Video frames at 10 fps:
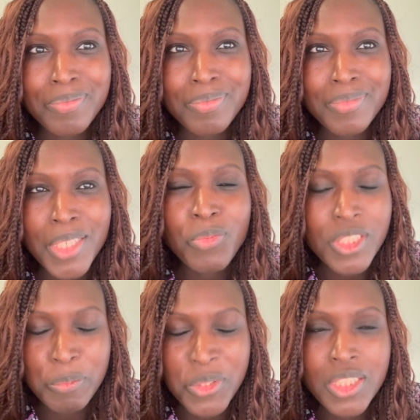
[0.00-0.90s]
it
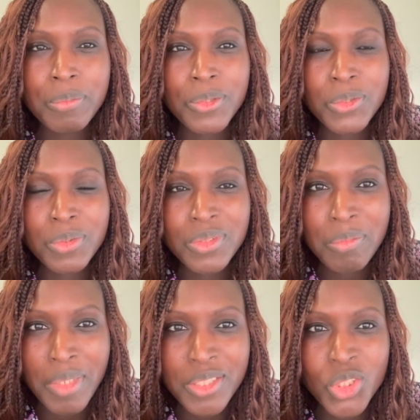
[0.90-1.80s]
was possible to
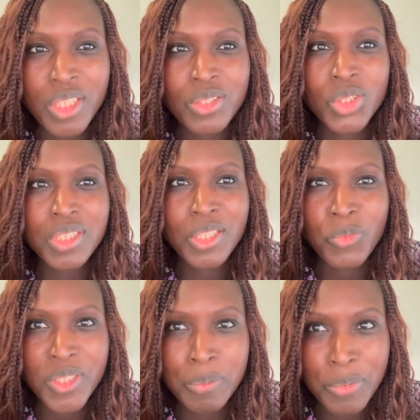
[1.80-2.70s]
make change. It
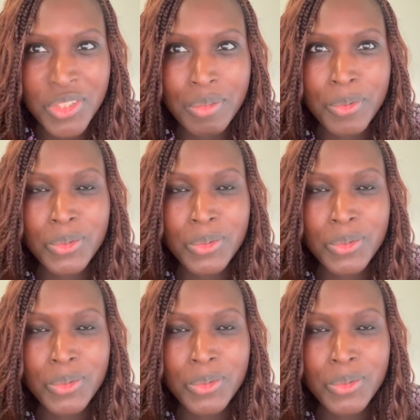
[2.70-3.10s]
was possible